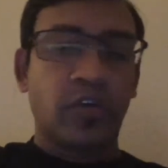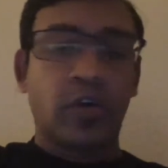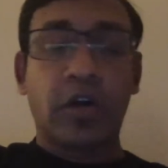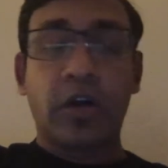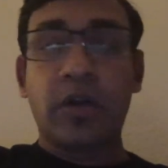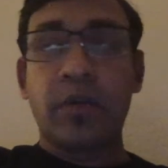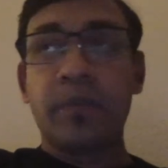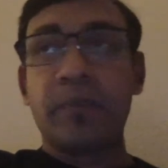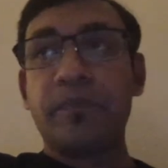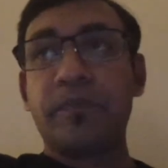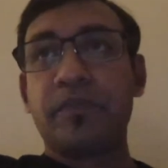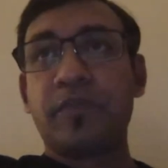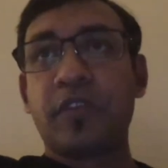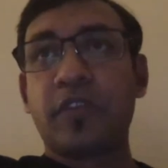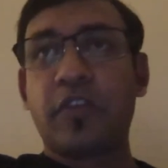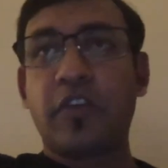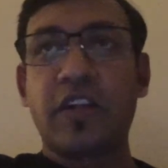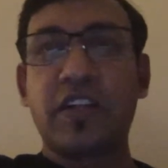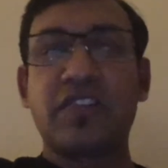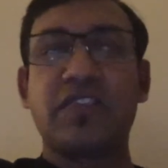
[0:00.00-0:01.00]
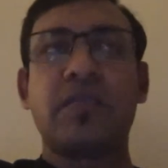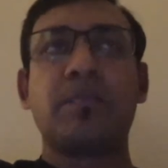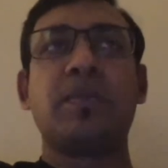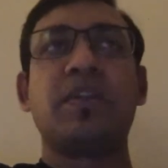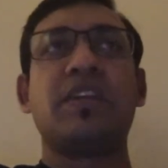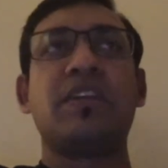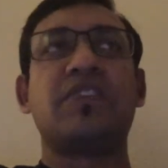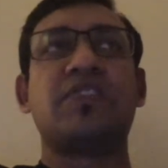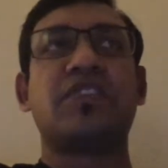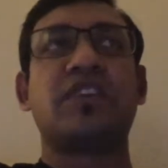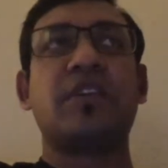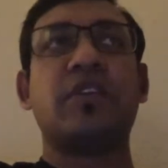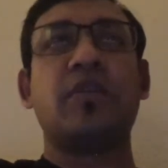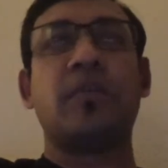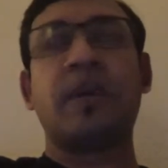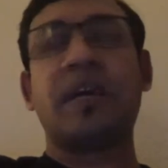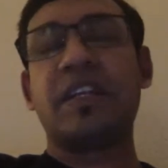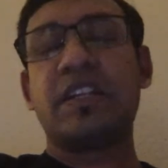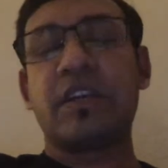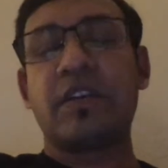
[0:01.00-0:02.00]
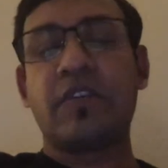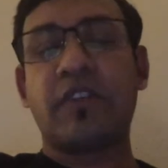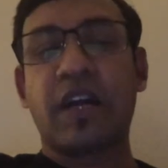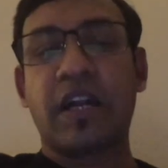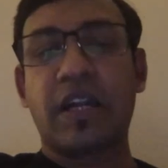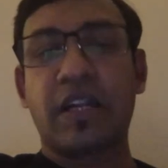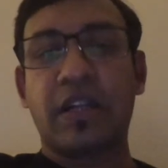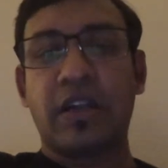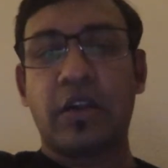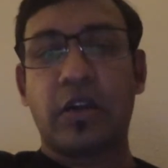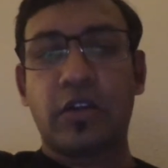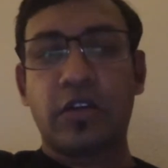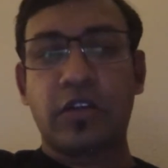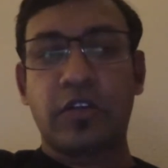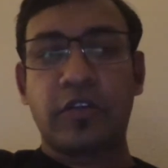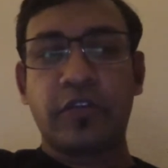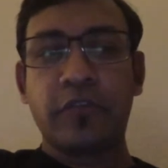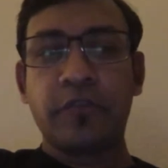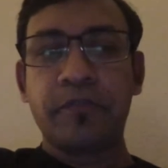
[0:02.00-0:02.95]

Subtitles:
Or for example, let's say you might have heard a lot of